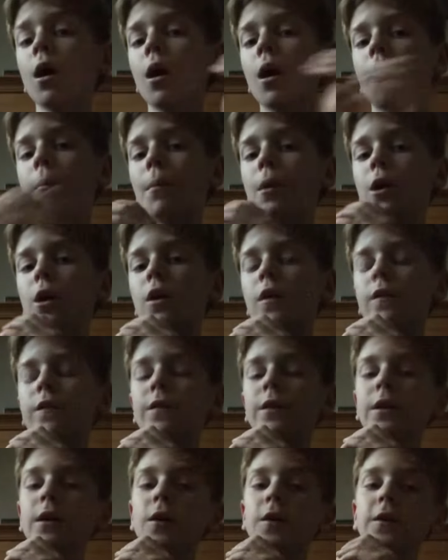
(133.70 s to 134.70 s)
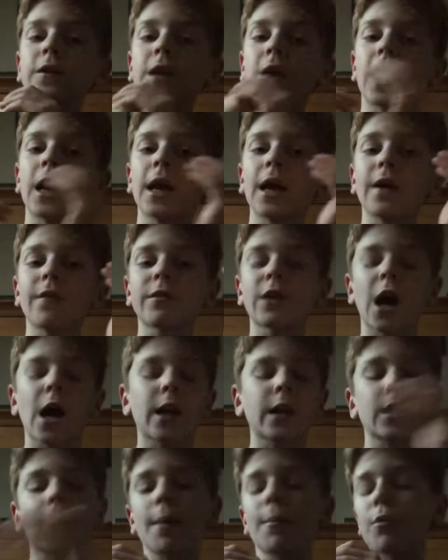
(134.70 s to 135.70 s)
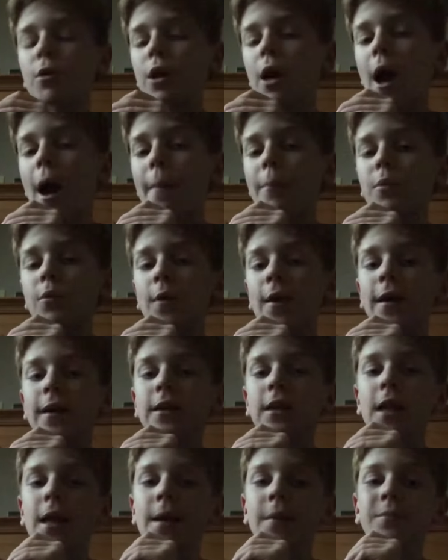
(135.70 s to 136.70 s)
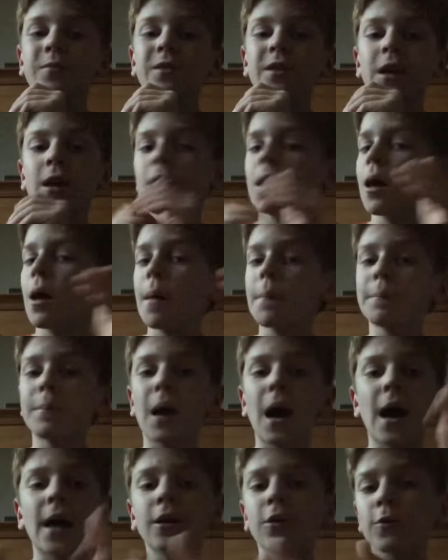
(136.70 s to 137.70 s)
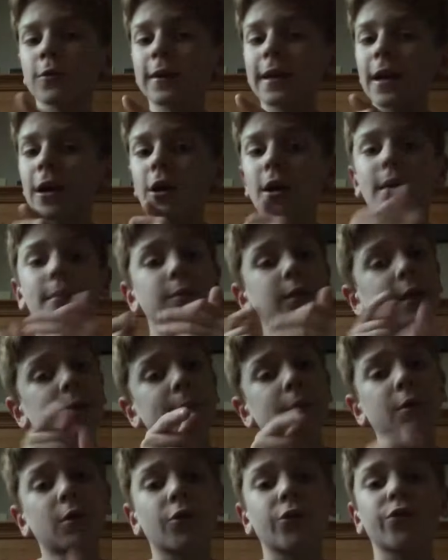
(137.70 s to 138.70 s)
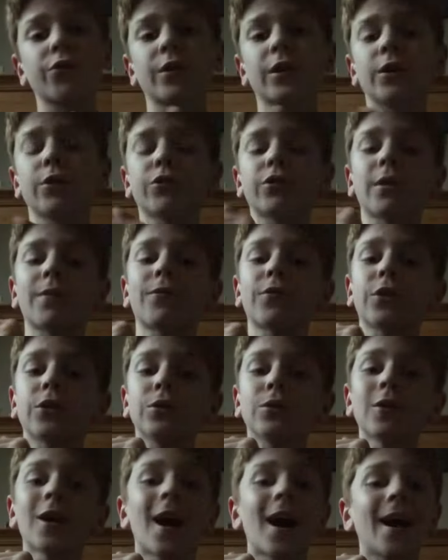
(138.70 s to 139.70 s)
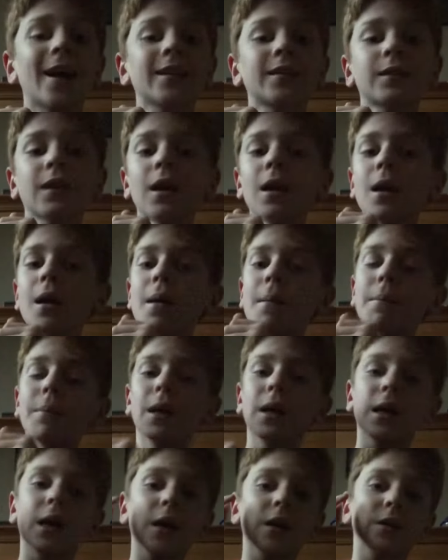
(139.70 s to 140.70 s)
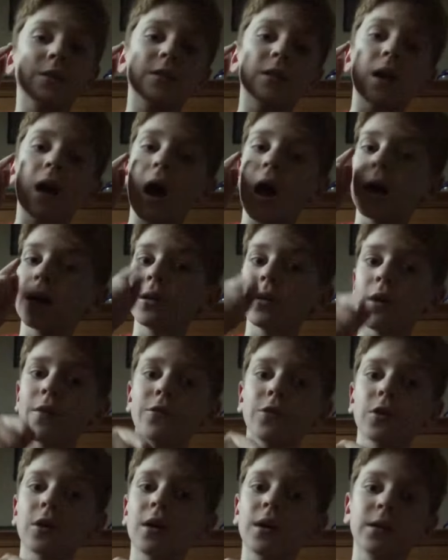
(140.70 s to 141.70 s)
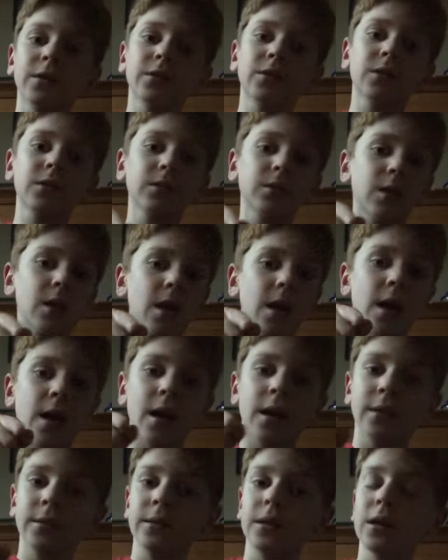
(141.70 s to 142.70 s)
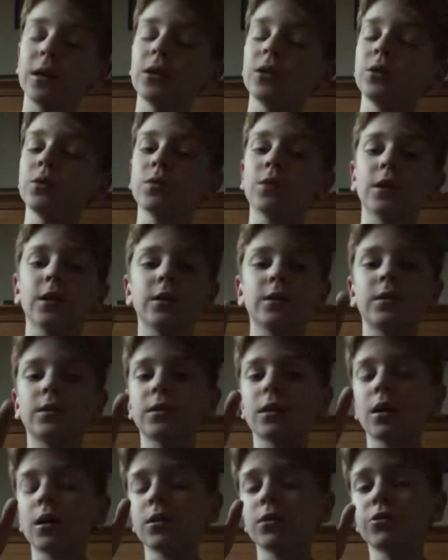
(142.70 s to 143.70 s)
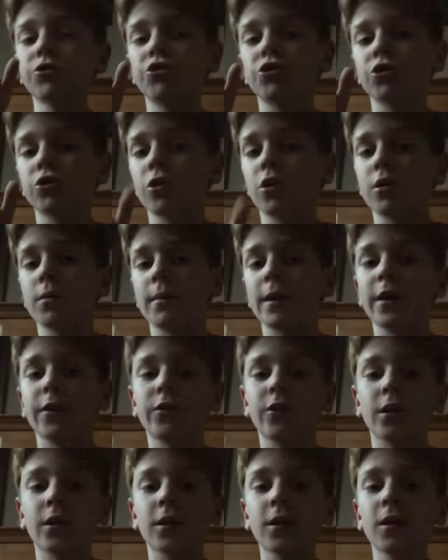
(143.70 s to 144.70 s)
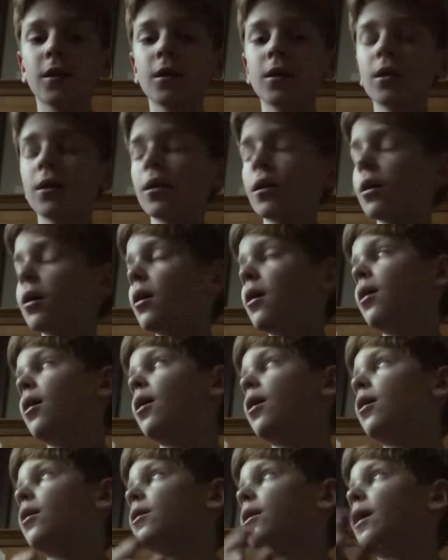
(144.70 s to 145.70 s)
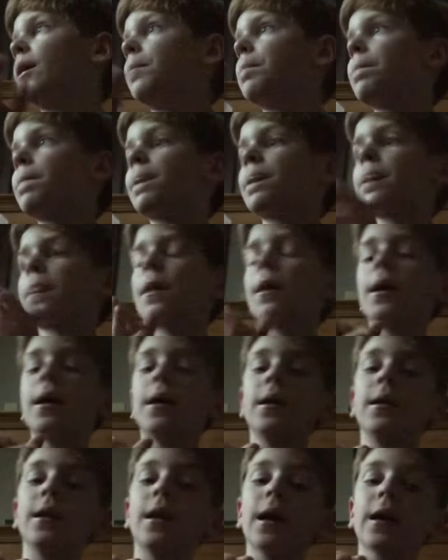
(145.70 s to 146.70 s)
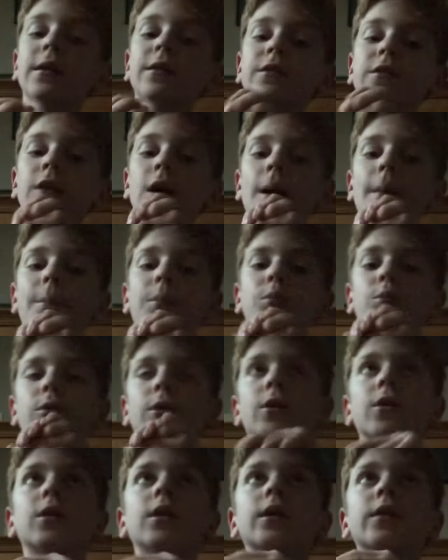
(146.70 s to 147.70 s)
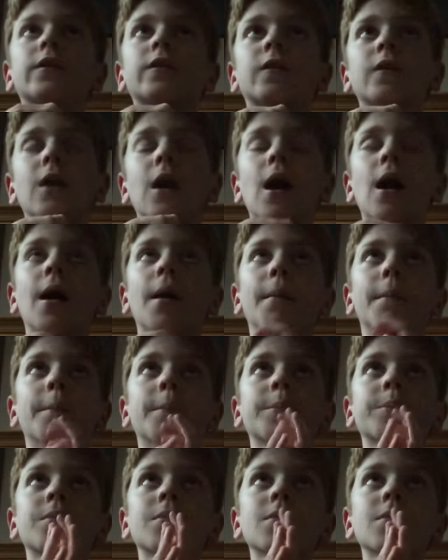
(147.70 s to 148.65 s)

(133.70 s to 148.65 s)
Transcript: Among Us videos. I have gotten a couple copyright claims, but I don't care. I'm keeping those videos up for you guys because I love you guys and you guys just are amazing. Okay, and next up, we're gonna, um,